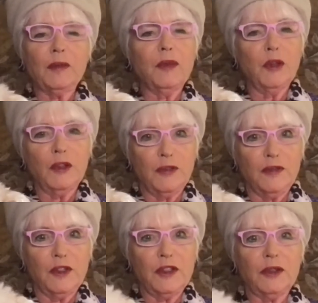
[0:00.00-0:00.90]
beautiful
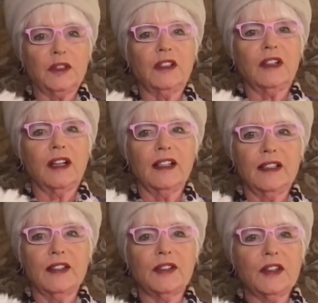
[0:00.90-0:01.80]
virtual
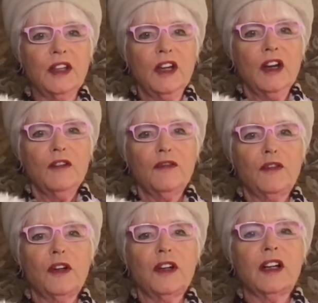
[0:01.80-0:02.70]
audience
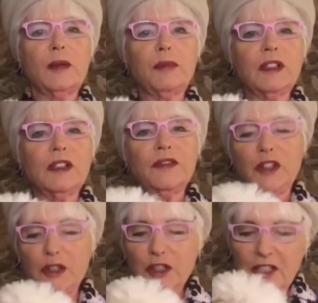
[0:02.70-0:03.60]
for a couple of
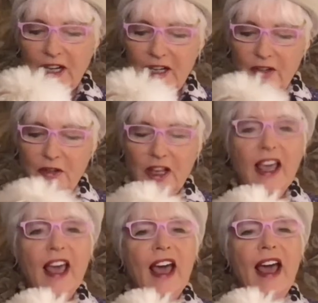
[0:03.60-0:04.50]
years now.
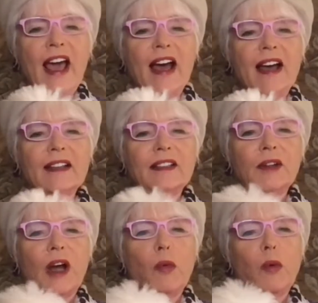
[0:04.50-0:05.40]
And
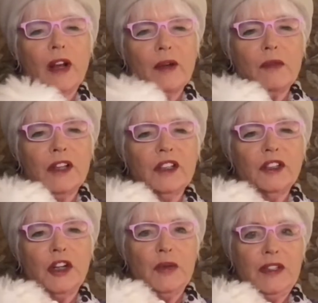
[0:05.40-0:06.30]
what I want you to
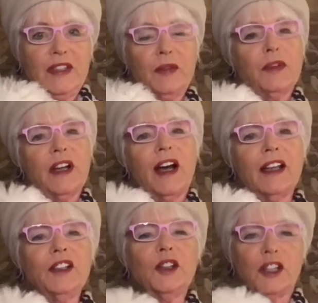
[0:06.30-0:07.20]
know is that when I
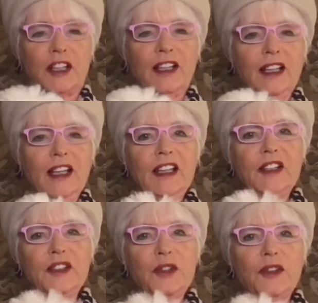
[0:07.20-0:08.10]
look
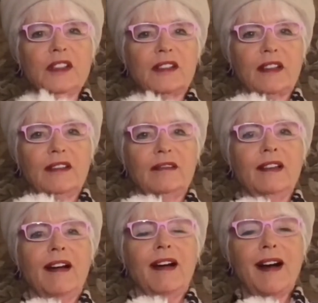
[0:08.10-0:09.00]
into this
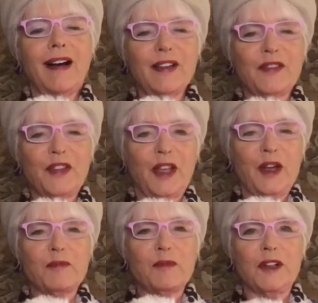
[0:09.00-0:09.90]
eye of the
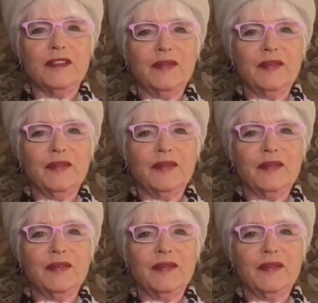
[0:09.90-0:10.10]
camera,